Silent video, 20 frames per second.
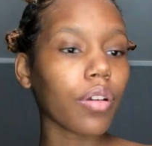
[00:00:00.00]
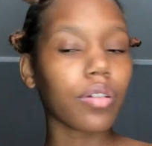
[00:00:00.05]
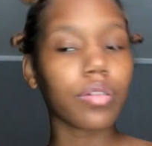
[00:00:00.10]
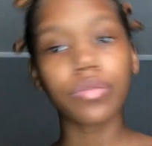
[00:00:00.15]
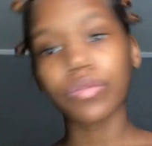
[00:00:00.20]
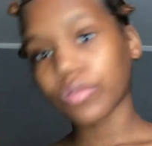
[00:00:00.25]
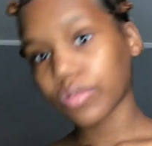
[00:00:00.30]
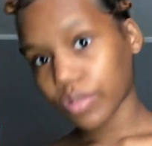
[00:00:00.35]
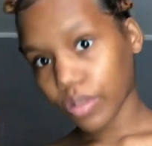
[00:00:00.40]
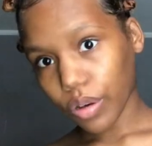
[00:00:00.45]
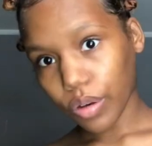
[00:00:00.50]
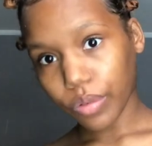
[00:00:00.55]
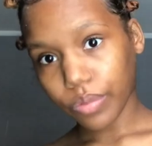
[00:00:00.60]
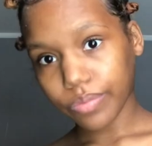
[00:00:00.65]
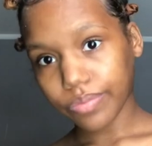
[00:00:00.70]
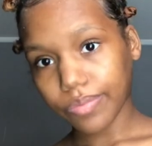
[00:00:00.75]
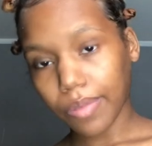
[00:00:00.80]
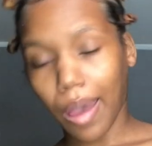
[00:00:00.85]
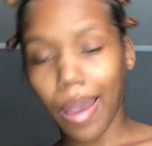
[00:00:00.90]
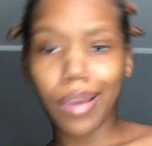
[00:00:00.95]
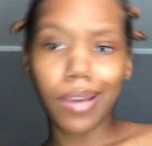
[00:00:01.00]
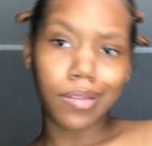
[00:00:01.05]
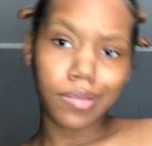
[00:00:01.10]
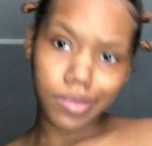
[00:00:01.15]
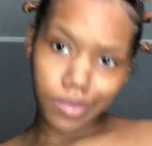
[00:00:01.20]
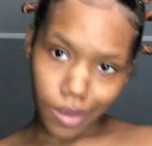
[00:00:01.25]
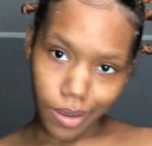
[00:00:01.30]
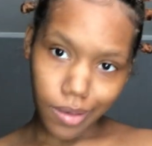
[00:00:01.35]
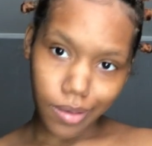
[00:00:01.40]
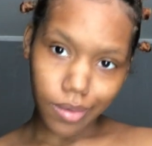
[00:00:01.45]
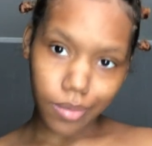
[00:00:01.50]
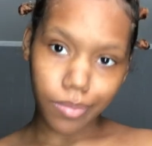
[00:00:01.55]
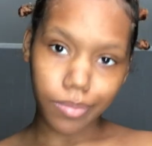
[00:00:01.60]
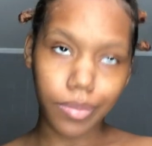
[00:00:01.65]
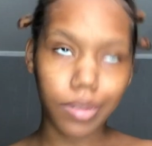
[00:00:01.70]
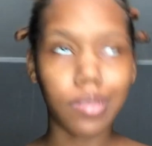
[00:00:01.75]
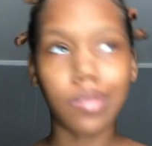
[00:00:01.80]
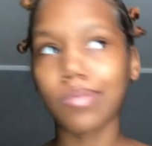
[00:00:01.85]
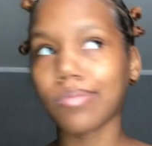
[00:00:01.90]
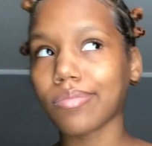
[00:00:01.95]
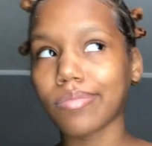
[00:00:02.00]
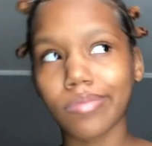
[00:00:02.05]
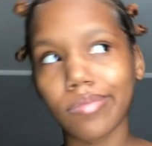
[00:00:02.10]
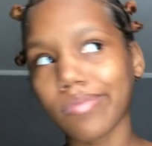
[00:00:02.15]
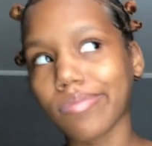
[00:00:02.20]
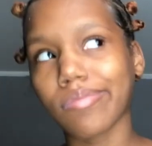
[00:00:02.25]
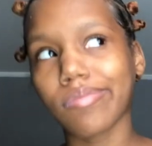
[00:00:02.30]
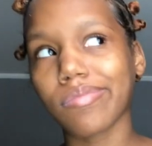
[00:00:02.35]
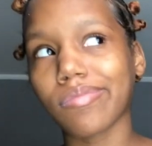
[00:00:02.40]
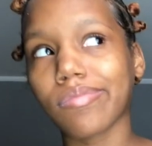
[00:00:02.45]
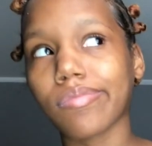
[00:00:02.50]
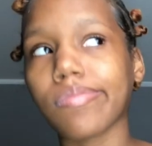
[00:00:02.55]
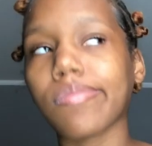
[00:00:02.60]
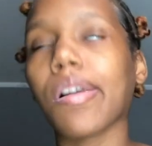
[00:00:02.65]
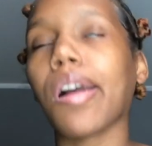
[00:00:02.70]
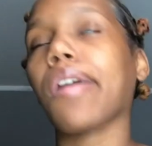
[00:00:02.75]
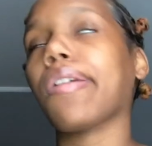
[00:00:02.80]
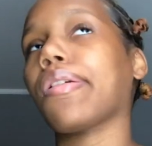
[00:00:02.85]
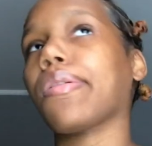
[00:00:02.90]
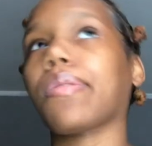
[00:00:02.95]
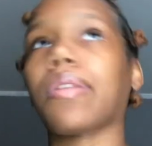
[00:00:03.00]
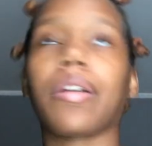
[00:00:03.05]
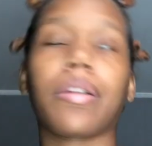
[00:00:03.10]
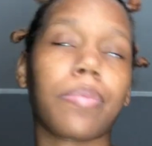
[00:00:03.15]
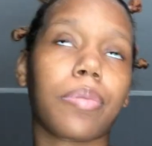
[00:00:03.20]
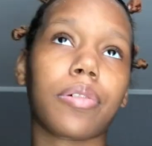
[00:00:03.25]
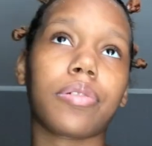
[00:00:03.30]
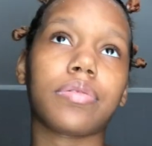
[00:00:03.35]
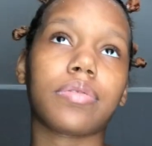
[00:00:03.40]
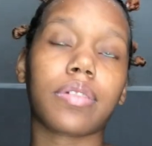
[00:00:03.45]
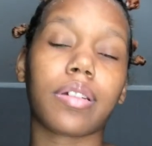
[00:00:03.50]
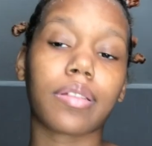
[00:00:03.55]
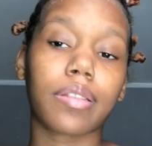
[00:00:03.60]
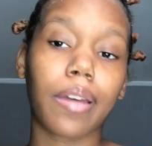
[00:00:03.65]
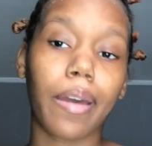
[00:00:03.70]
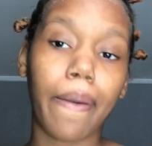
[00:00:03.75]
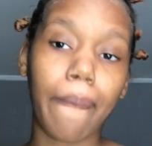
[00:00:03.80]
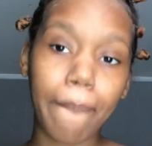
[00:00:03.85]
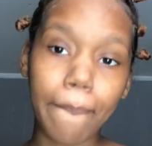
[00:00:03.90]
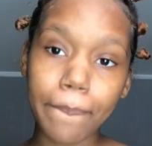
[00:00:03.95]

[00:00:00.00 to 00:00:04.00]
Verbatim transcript: So, I can take them, but mm -mm, I don't like pills like that.